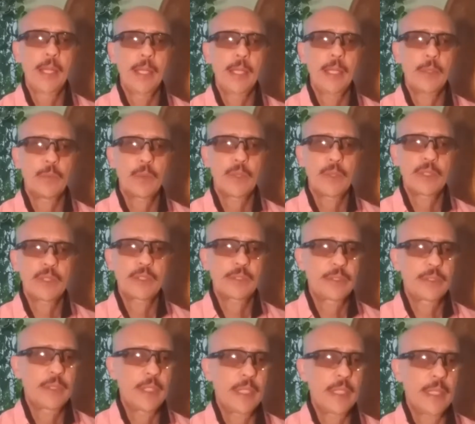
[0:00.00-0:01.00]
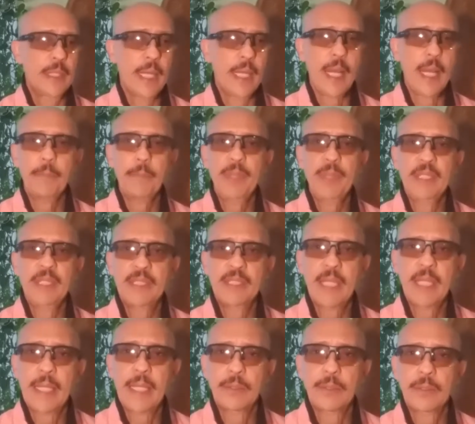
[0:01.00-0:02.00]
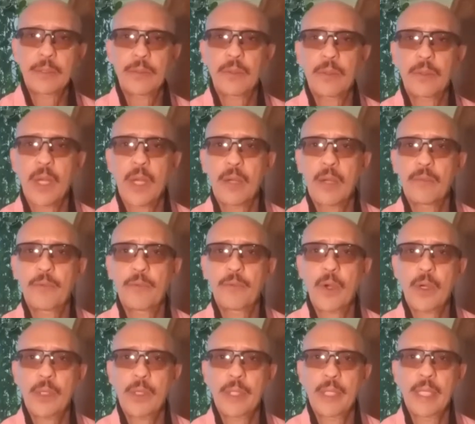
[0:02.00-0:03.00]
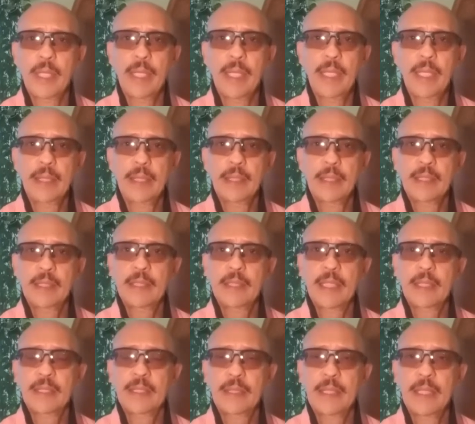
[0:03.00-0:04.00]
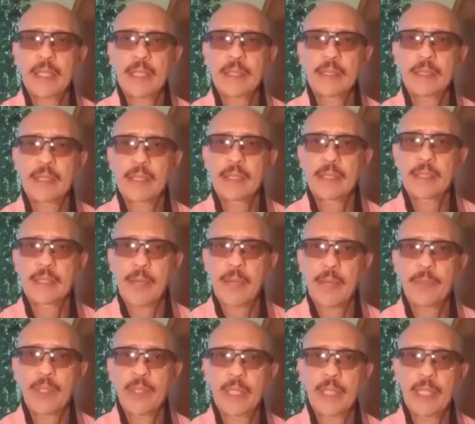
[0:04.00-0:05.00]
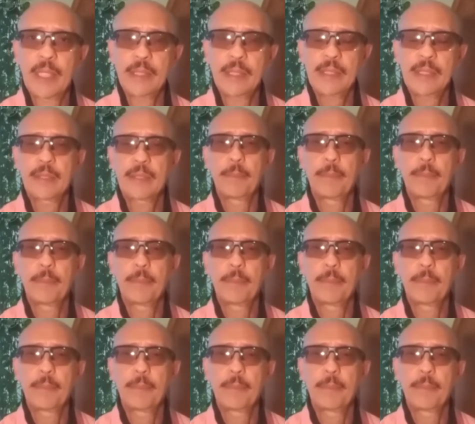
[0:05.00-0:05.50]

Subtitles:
It was the epicenter of art in the 60s and 70s.